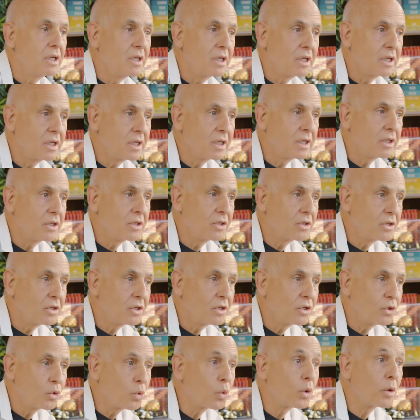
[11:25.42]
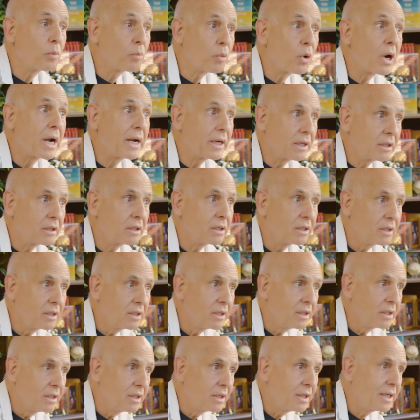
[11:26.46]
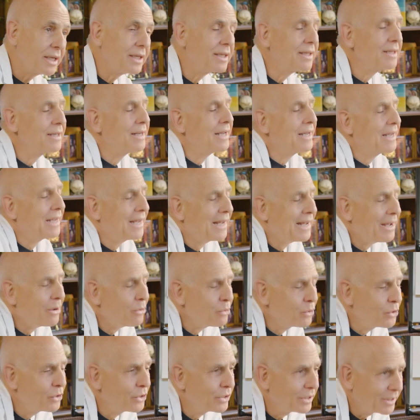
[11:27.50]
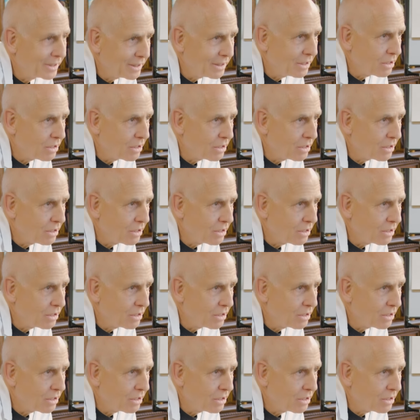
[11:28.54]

in your brain. And how could it